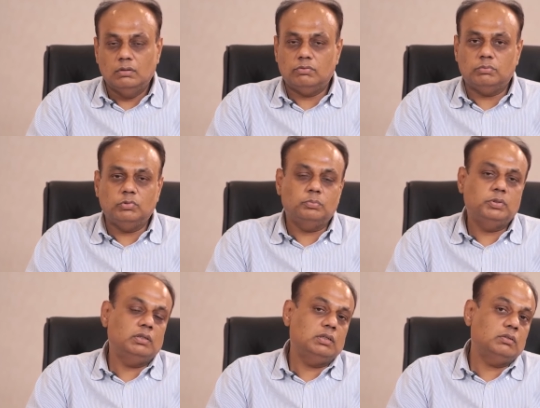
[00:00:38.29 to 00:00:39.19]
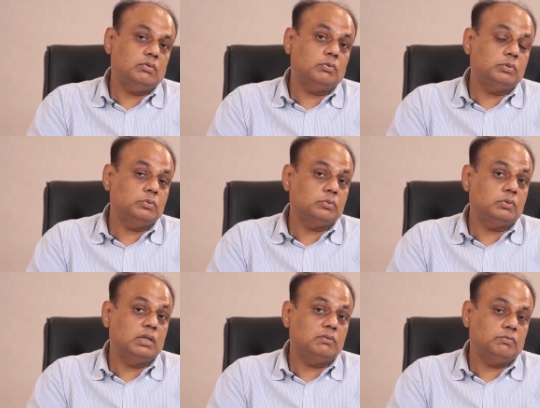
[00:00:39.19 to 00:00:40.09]
from your periods or you
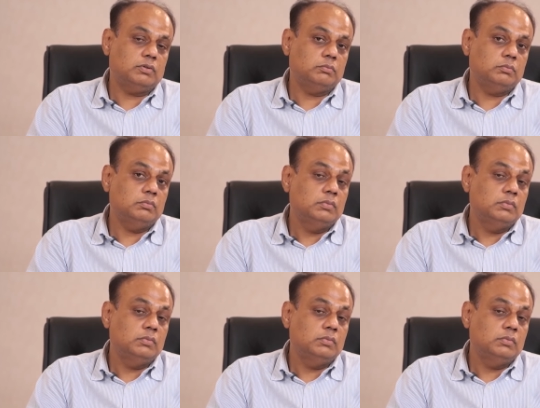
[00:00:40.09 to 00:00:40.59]
could get from